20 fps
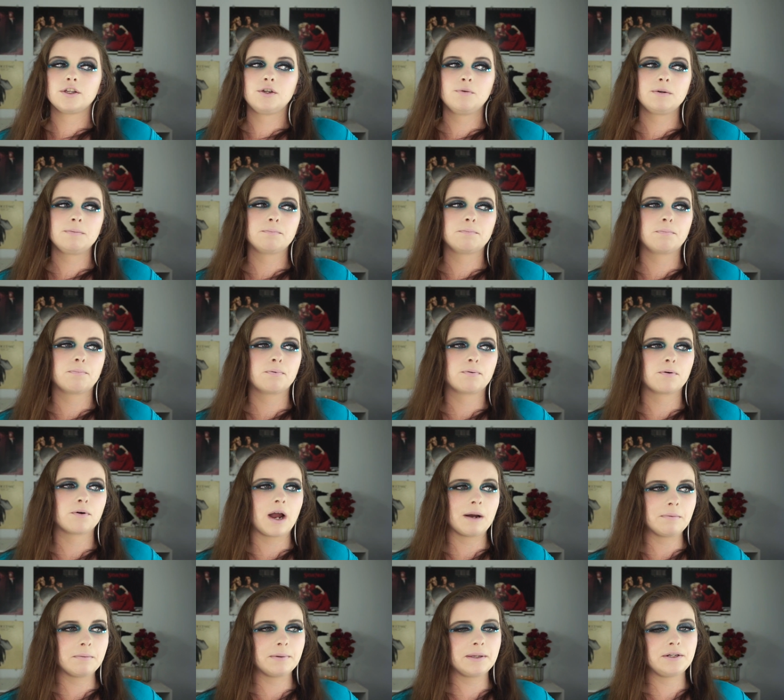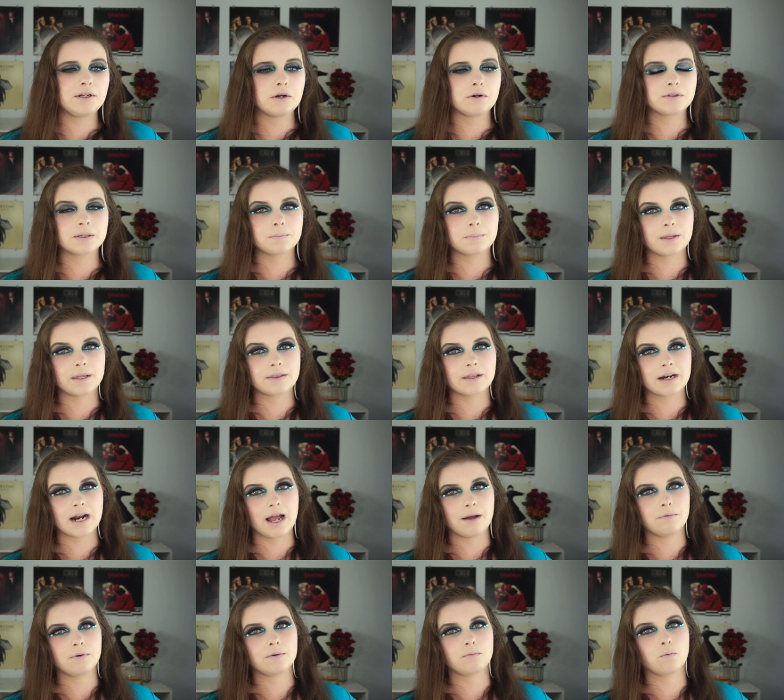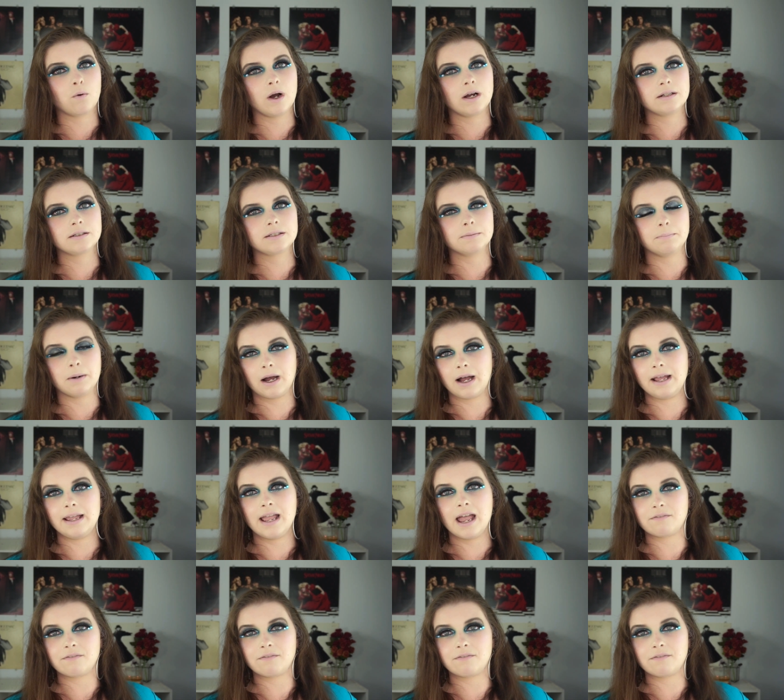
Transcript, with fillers: you would probably know something that I would want to buy